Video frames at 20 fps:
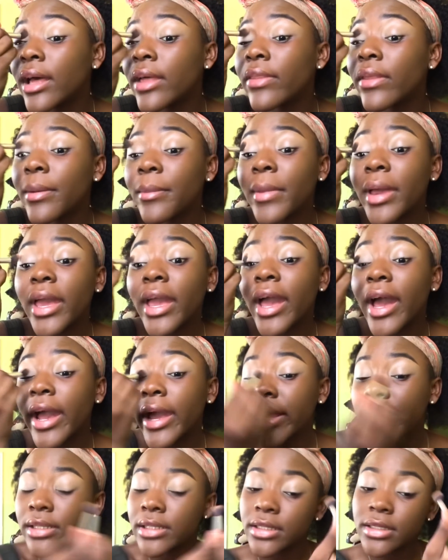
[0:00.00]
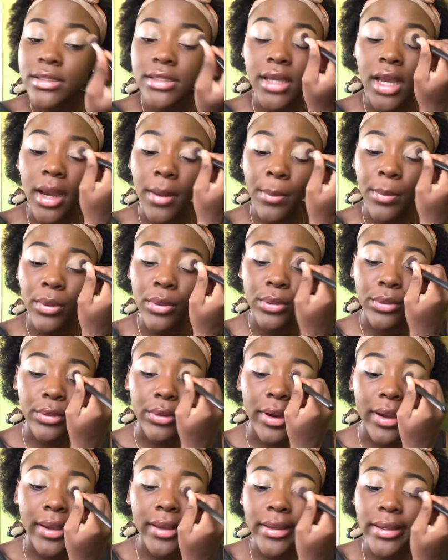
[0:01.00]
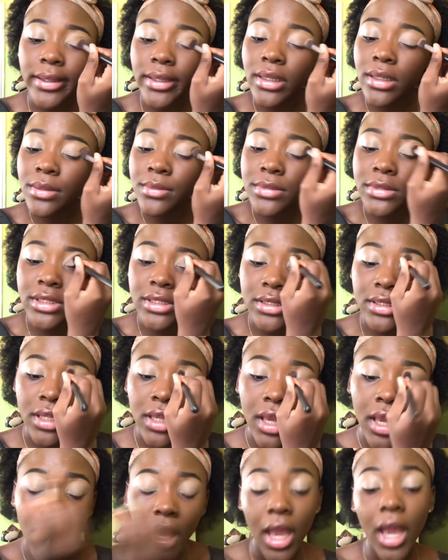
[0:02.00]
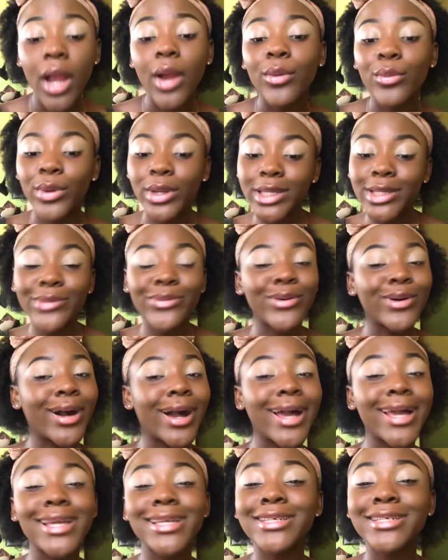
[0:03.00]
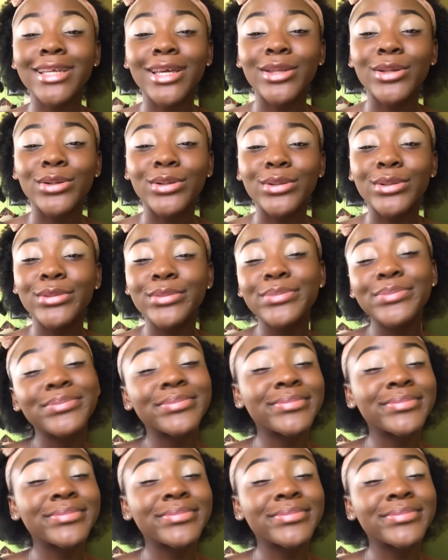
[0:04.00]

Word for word: now that my eyelids are primed, I'm ready for eyeshadow.